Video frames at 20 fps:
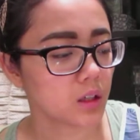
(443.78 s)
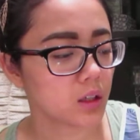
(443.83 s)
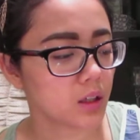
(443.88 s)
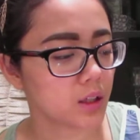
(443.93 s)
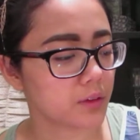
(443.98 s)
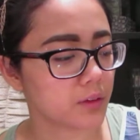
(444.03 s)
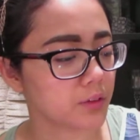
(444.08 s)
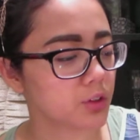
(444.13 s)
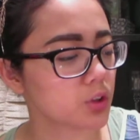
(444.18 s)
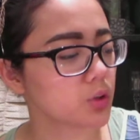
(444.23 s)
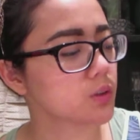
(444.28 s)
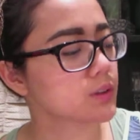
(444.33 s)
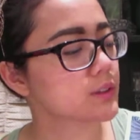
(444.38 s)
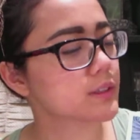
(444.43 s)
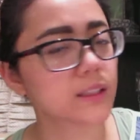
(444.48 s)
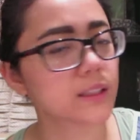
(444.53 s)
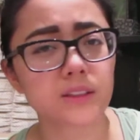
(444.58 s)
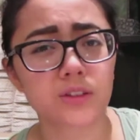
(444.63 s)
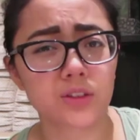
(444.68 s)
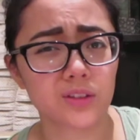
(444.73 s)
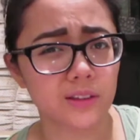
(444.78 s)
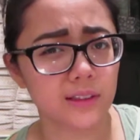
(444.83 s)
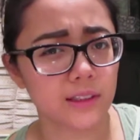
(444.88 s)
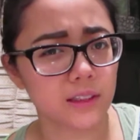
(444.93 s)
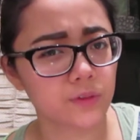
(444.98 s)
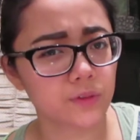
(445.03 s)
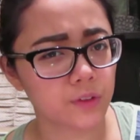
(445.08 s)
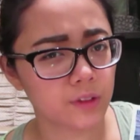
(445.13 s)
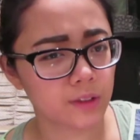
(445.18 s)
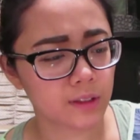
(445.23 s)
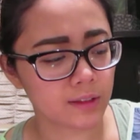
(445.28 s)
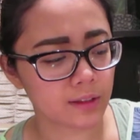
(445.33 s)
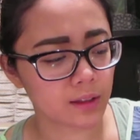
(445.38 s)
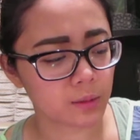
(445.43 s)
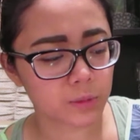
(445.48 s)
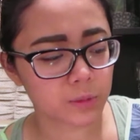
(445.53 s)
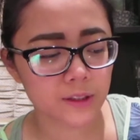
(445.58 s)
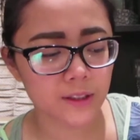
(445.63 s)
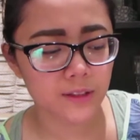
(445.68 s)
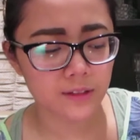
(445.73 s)
even though it says there is
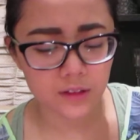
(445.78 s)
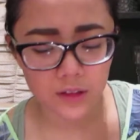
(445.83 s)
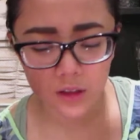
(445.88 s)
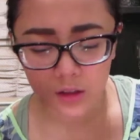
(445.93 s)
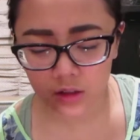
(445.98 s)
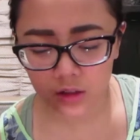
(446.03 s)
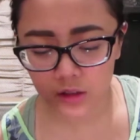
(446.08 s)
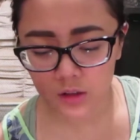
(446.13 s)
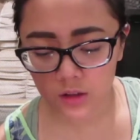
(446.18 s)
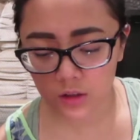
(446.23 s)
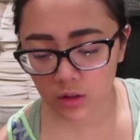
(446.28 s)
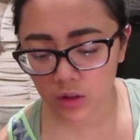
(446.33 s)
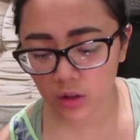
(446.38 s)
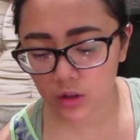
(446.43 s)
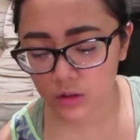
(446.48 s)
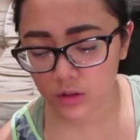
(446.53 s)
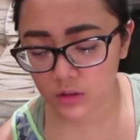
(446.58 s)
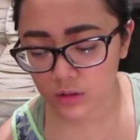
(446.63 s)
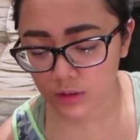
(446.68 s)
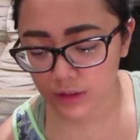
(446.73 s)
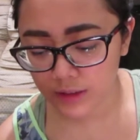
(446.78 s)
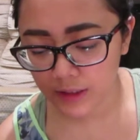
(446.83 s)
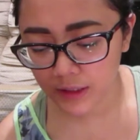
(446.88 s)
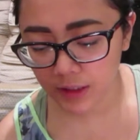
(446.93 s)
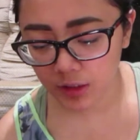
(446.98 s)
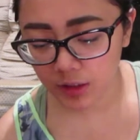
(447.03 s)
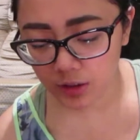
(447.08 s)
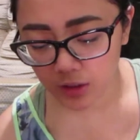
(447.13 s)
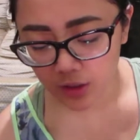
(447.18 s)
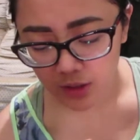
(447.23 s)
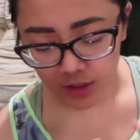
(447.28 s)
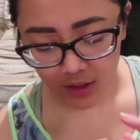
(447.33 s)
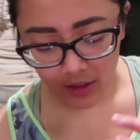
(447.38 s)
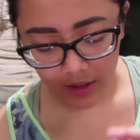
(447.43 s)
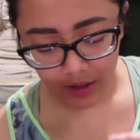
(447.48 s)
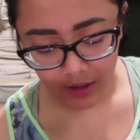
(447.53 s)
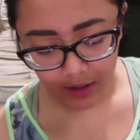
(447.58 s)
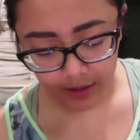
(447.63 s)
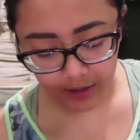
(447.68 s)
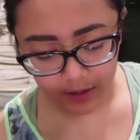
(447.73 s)
49% cocoa in here,
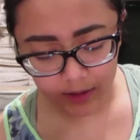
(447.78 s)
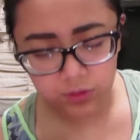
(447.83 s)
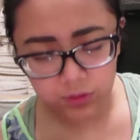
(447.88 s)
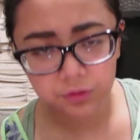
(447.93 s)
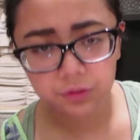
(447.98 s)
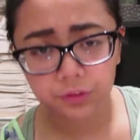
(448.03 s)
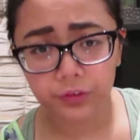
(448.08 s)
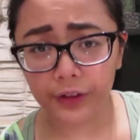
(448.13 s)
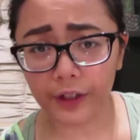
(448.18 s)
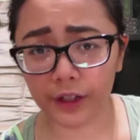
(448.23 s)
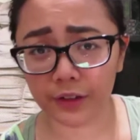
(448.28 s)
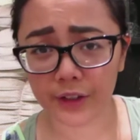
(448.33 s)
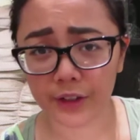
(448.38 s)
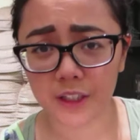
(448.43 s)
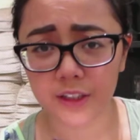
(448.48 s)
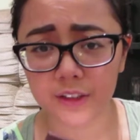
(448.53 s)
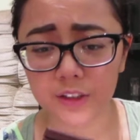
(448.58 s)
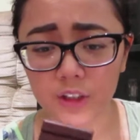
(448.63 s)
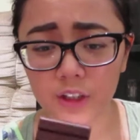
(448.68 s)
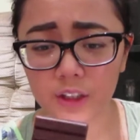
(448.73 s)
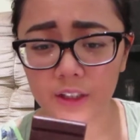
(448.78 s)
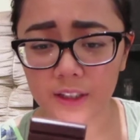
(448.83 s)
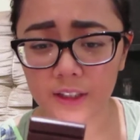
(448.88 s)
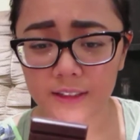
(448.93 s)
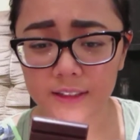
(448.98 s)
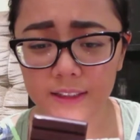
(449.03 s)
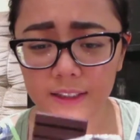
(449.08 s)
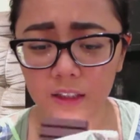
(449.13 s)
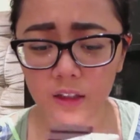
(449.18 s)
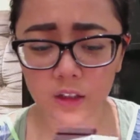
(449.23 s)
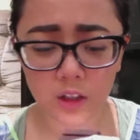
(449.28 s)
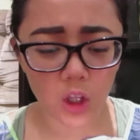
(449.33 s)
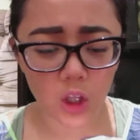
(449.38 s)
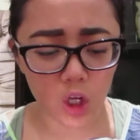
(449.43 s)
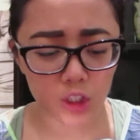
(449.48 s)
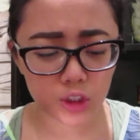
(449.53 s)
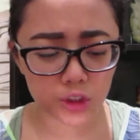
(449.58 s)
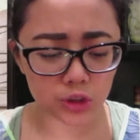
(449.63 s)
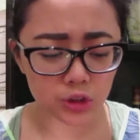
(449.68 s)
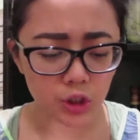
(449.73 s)
it is very dark. It's like a
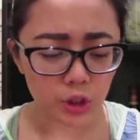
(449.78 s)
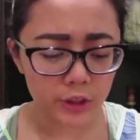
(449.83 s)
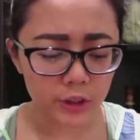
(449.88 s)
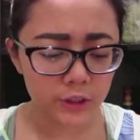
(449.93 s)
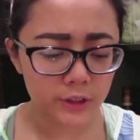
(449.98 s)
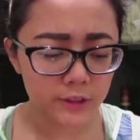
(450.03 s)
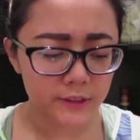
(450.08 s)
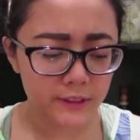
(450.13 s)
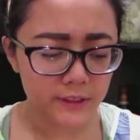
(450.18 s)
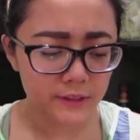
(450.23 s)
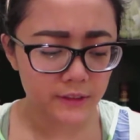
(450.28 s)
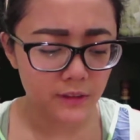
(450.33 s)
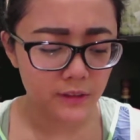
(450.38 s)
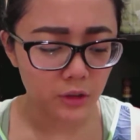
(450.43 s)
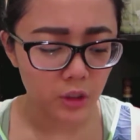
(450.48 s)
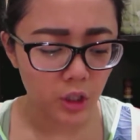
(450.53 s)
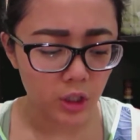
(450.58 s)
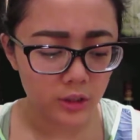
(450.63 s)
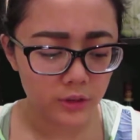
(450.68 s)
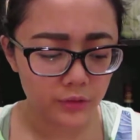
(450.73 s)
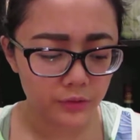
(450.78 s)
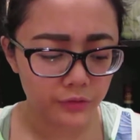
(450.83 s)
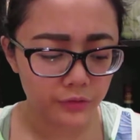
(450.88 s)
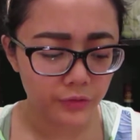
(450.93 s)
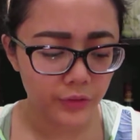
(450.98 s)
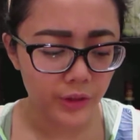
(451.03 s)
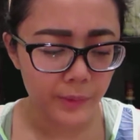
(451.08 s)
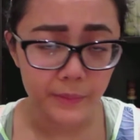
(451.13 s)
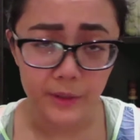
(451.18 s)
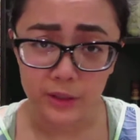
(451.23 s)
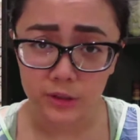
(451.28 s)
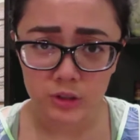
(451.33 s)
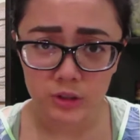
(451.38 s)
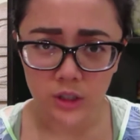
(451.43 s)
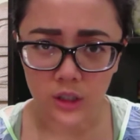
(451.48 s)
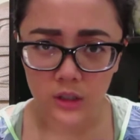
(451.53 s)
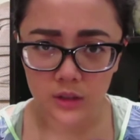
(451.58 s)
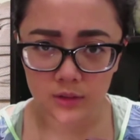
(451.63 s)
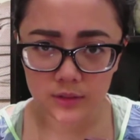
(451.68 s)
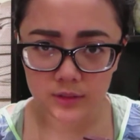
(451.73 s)
lot darker than a lot of the milk
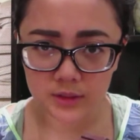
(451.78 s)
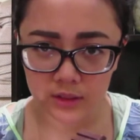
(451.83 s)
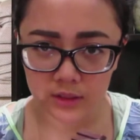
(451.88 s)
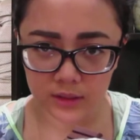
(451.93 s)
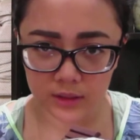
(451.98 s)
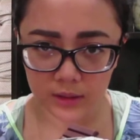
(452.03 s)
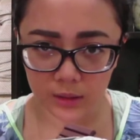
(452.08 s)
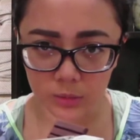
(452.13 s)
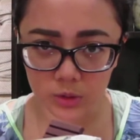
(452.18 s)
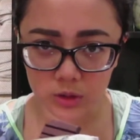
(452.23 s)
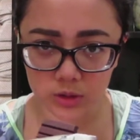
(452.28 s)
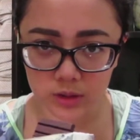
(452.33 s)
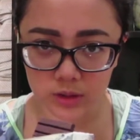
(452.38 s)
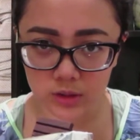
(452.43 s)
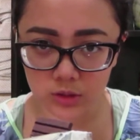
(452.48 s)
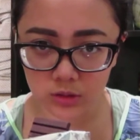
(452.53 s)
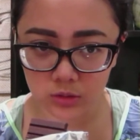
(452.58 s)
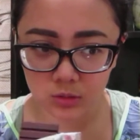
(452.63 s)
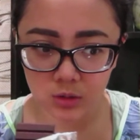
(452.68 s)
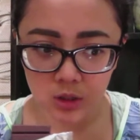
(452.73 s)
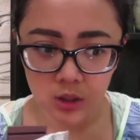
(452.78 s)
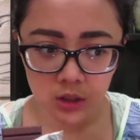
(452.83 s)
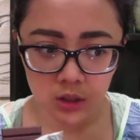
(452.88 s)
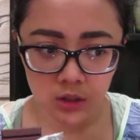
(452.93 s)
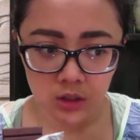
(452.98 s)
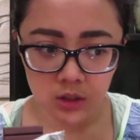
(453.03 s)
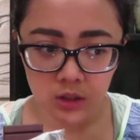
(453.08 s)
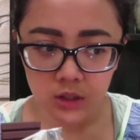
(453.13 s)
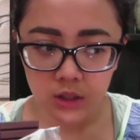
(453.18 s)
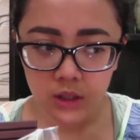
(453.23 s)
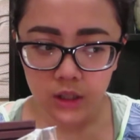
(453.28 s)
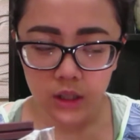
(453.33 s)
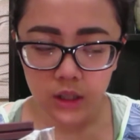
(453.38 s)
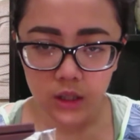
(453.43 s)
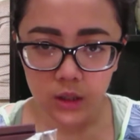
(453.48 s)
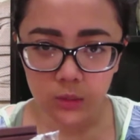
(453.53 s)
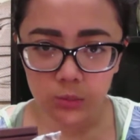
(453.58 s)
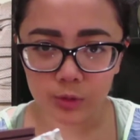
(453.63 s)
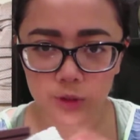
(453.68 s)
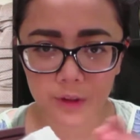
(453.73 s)
chocolates I'm used to.
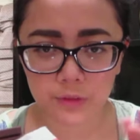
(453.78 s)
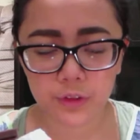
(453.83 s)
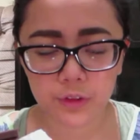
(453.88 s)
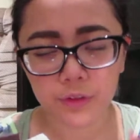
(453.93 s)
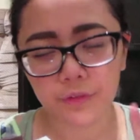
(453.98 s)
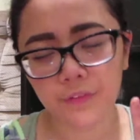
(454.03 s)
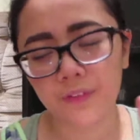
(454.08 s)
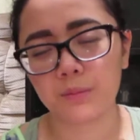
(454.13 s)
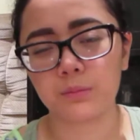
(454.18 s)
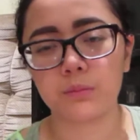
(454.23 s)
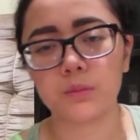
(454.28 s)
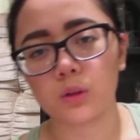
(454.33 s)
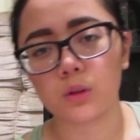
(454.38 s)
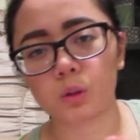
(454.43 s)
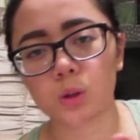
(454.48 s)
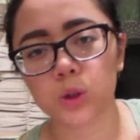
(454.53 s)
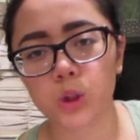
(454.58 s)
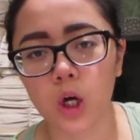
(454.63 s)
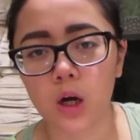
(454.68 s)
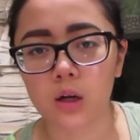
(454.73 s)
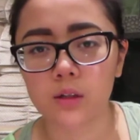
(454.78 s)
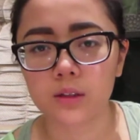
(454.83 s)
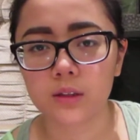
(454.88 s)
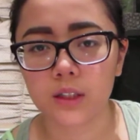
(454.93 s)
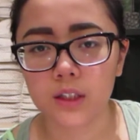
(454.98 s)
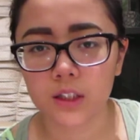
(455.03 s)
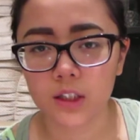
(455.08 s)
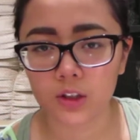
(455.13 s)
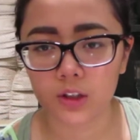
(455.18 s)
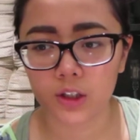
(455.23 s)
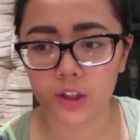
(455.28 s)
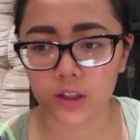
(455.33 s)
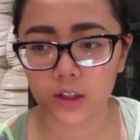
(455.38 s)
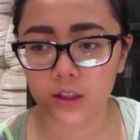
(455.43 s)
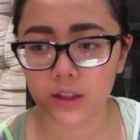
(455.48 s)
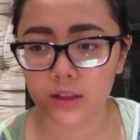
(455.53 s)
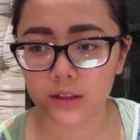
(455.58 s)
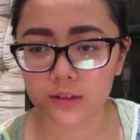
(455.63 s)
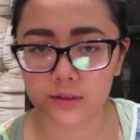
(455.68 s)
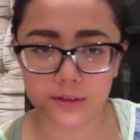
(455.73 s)
Whenever you find milk chocolate here
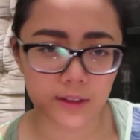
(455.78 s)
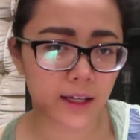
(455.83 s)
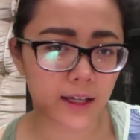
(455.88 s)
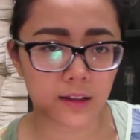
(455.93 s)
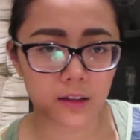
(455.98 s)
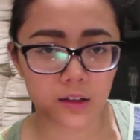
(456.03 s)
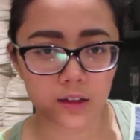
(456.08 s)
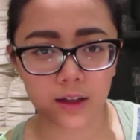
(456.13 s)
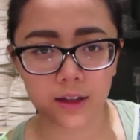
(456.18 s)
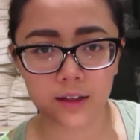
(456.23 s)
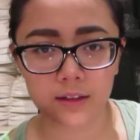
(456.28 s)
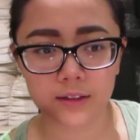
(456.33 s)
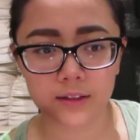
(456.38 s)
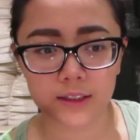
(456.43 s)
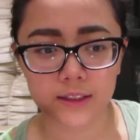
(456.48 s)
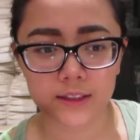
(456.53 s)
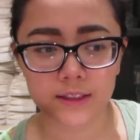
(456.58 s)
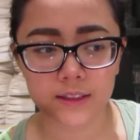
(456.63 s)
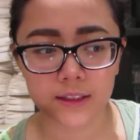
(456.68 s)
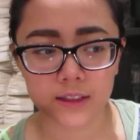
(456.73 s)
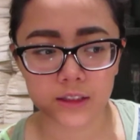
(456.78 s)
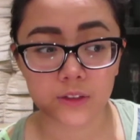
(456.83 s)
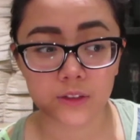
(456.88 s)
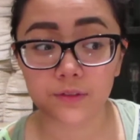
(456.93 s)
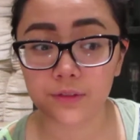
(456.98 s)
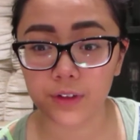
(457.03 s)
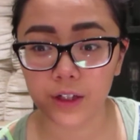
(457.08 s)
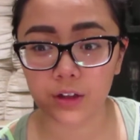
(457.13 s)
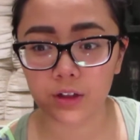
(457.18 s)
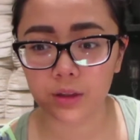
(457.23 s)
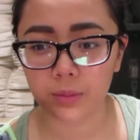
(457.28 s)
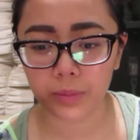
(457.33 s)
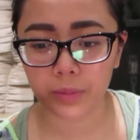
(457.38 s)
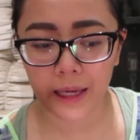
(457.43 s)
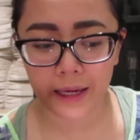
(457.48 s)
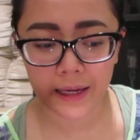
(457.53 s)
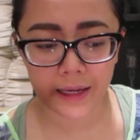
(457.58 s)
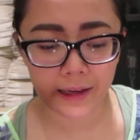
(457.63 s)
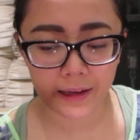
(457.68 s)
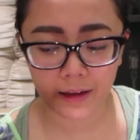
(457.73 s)
in Canada, at least, it's very
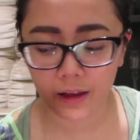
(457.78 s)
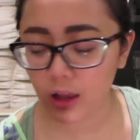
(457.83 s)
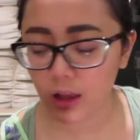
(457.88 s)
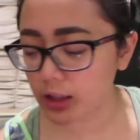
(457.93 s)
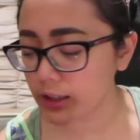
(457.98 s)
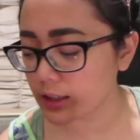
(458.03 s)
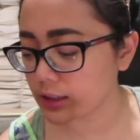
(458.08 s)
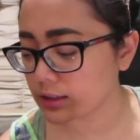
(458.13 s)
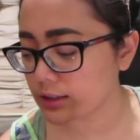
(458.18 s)
pale.